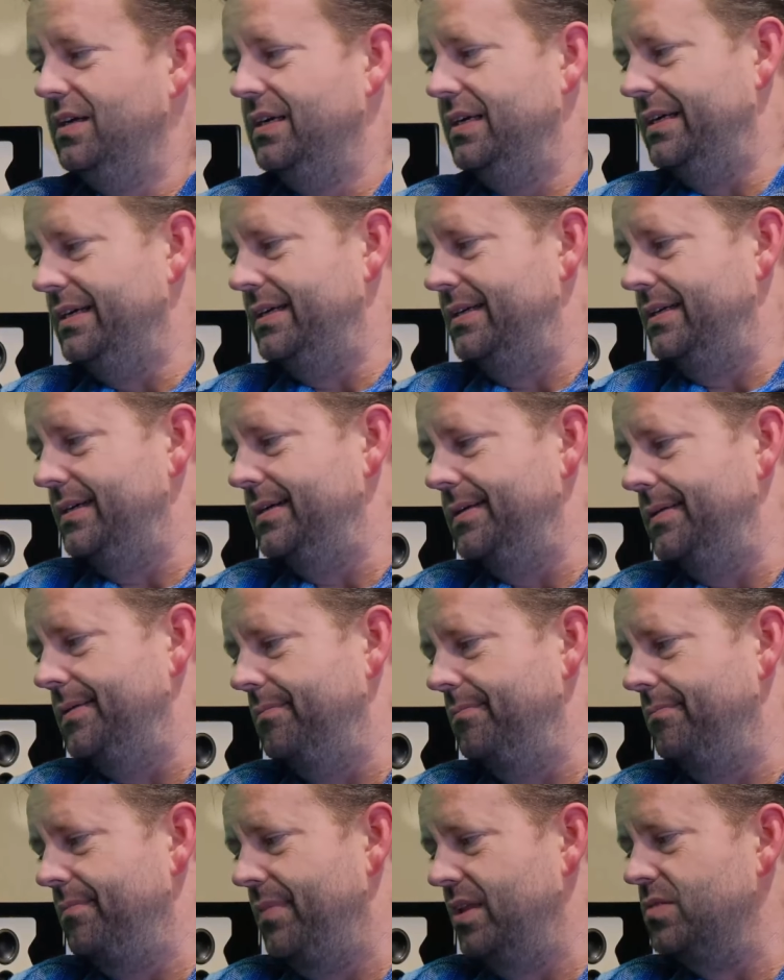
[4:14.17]

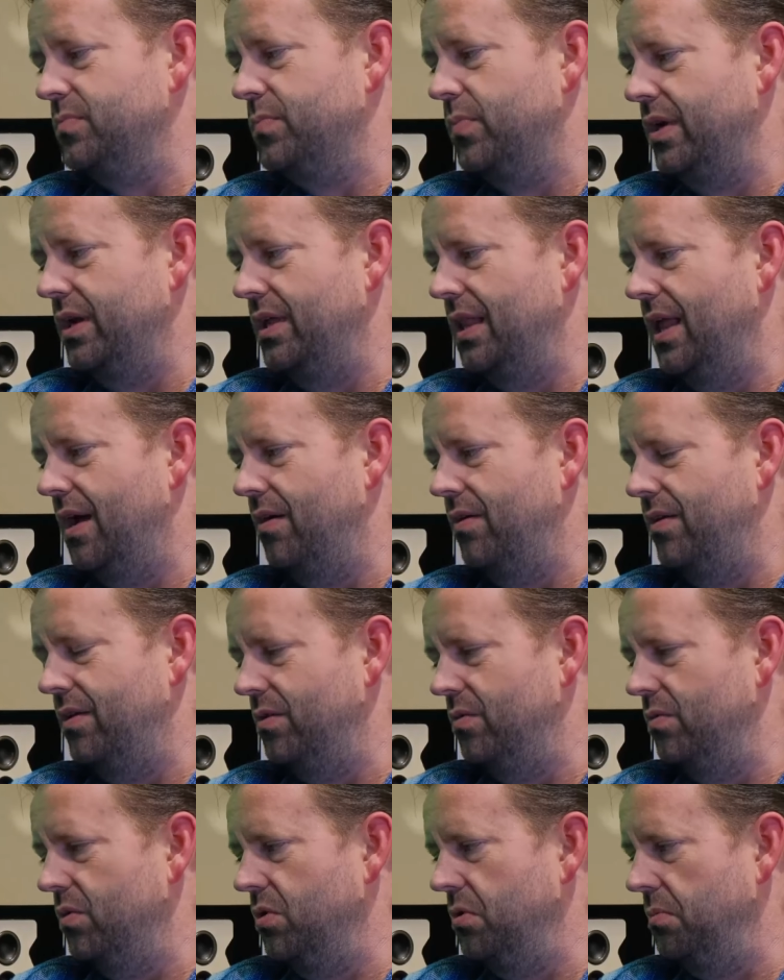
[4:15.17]
That's pretty loud in
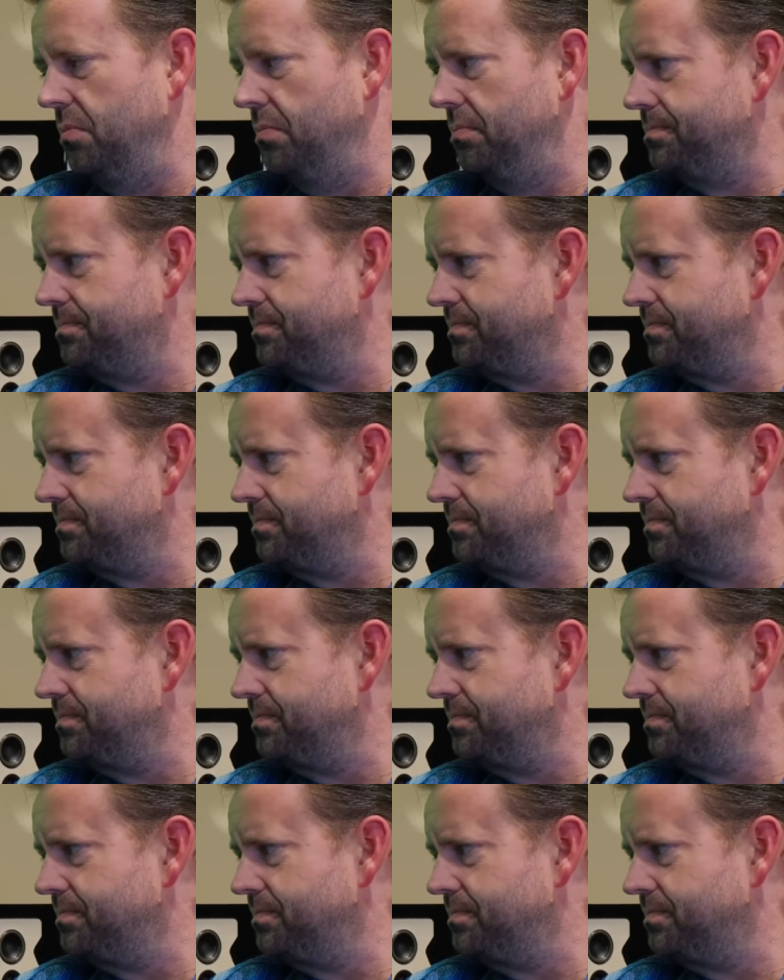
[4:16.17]
the room.